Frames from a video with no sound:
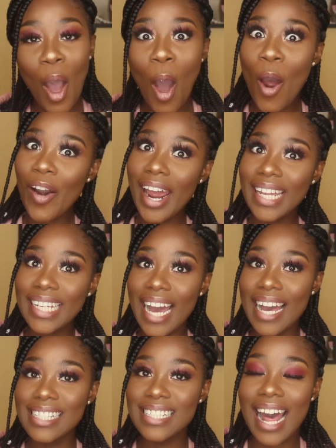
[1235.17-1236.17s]
Alright
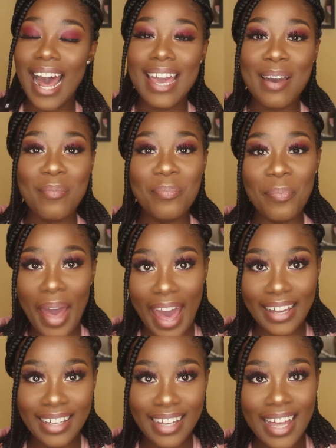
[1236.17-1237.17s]
guys, I am
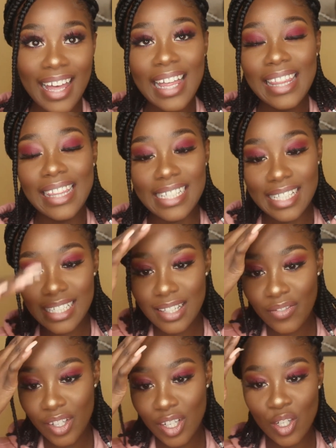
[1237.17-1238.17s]
back. This is the
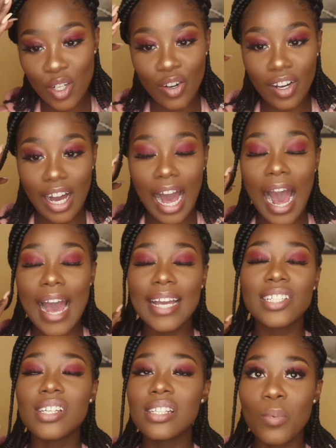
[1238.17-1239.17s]
finished look. I
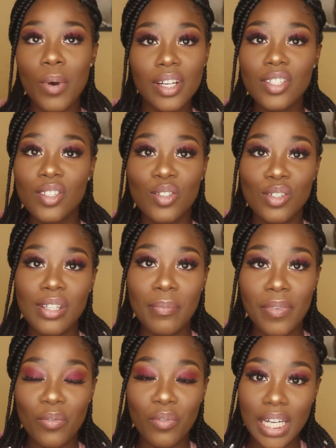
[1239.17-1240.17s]
just wanted to do
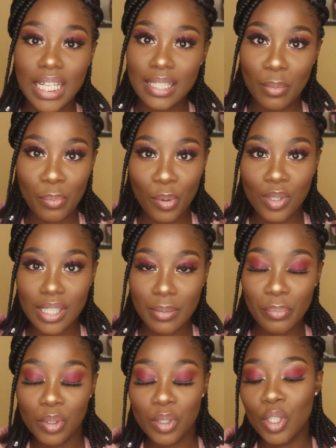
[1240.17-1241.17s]
something really simple,
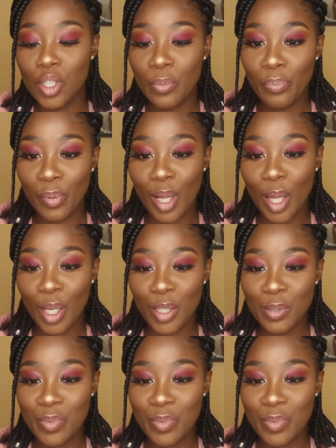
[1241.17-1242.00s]
like